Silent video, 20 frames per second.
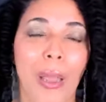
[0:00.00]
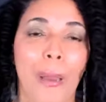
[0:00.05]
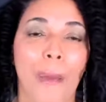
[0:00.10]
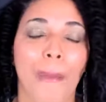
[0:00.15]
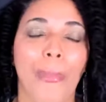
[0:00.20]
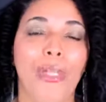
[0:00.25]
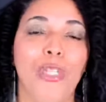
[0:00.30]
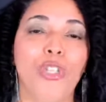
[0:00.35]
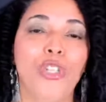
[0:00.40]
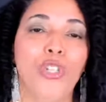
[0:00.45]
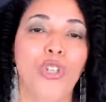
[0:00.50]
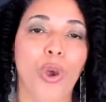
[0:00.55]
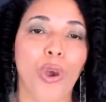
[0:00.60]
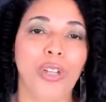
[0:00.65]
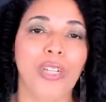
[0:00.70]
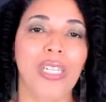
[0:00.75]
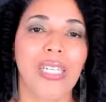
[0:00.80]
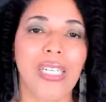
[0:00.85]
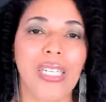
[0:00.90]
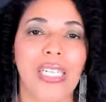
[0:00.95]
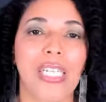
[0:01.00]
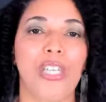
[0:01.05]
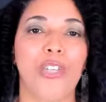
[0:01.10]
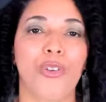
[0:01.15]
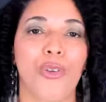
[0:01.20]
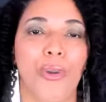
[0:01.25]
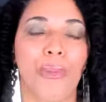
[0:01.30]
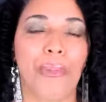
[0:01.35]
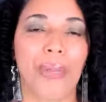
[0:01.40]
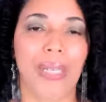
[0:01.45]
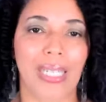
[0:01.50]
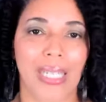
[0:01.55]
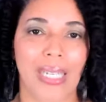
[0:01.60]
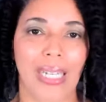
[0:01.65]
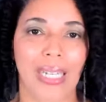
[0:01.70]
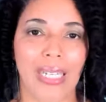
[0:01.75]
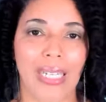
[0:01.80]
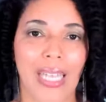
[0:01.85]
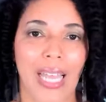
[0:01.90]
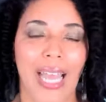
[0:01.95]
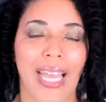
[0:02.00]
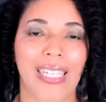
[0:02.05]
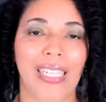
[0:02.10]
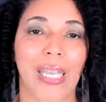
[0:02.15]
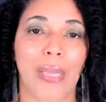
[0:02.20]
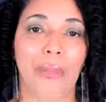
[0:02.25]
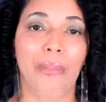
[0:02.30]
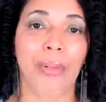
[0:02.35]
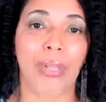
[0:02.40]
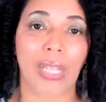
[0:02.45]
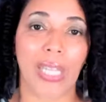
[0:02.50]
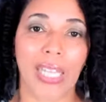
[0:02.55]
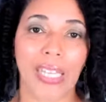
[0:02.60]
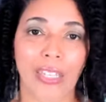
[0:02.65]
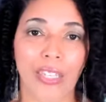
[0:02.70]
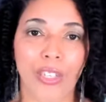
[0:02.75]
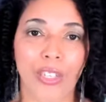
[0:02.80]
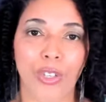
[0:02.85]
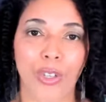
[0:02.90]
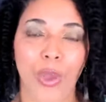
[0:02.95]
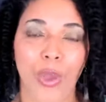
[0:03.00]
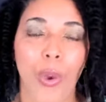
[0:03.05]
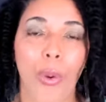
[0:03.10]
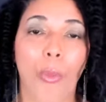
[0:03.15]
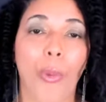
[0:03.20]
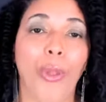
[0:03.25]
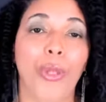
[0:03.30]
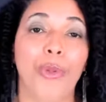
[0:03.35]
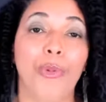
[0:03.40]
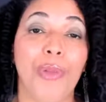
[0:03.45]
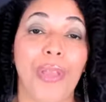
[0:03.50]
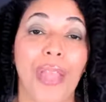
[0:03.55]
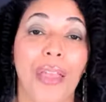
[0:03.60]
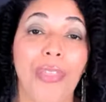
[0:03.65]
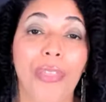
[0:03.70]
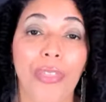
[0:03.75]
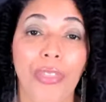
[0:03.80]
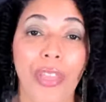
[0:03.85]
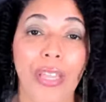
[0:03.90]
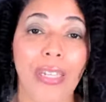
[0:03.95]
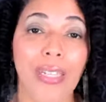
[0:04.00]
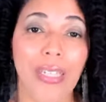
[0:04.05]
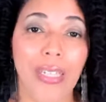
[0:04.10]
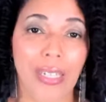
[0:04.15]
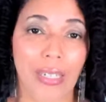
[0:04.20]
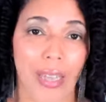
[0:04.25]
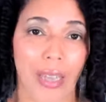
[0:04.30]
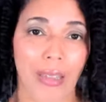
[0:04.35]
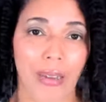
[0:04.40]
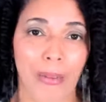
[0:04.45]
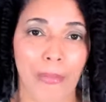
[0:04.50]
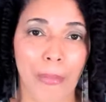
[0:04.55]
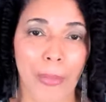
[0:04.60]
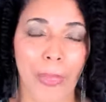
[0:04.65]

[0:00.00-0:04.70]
but start to see your business as a place where you get things done